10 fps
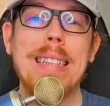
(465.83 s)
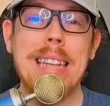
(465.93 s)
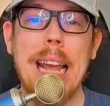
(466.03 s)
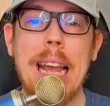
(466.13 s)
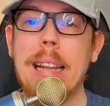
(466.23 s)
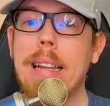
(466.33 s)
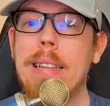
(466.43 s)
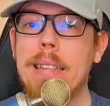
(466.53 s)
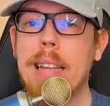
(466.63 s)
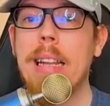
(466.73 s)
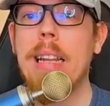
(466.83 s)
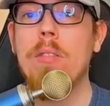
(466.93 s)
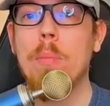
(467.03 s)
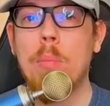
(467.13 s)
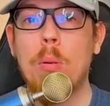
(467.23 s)
daily, sending
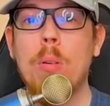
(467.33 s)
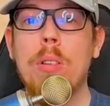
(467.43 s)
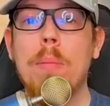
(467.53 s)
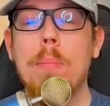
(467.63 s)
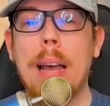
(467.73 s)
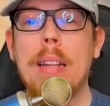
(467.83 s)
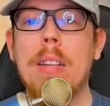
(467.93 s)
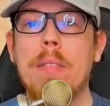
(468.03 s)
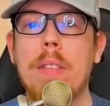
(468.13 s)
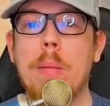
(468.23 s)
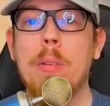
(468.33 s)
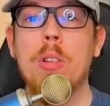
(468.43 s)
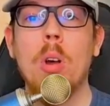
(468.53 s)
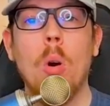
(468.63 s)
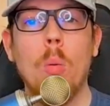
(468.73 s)
reports back to developers
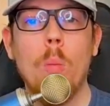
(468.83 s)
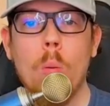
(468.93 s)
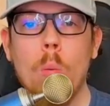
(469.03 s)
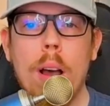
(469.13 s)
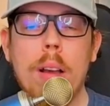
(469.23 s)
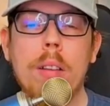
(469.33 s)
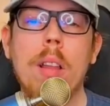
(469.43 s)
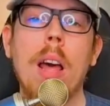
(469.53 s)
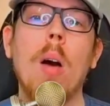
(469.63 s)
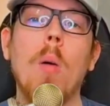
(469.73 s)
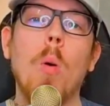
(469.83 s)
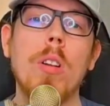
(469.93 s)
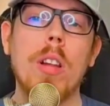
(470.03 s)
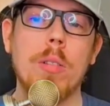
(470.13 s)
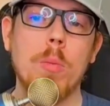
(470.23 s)
on what works and what
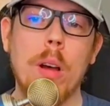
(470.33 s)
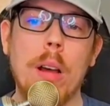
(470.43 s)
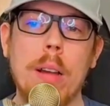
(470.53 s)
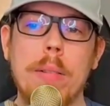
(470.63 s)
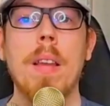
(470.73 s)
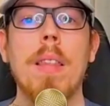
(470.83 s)
doesn't work.